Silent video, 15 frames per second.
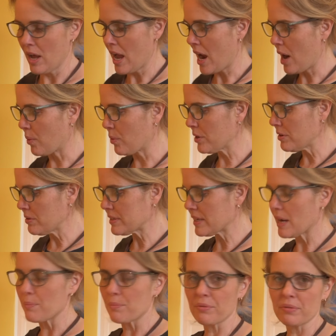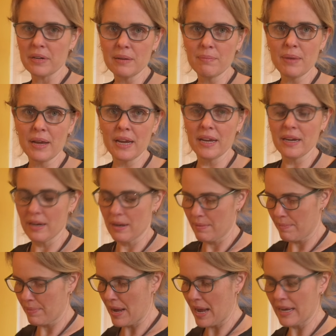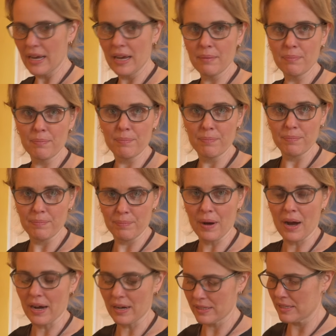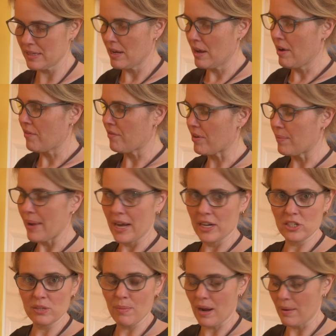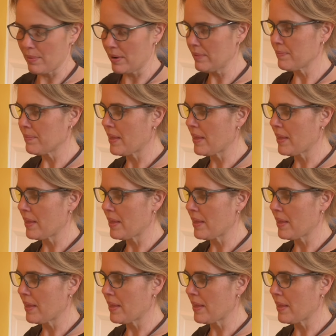And we're using a pre-made pancake box from Aunt Jemima.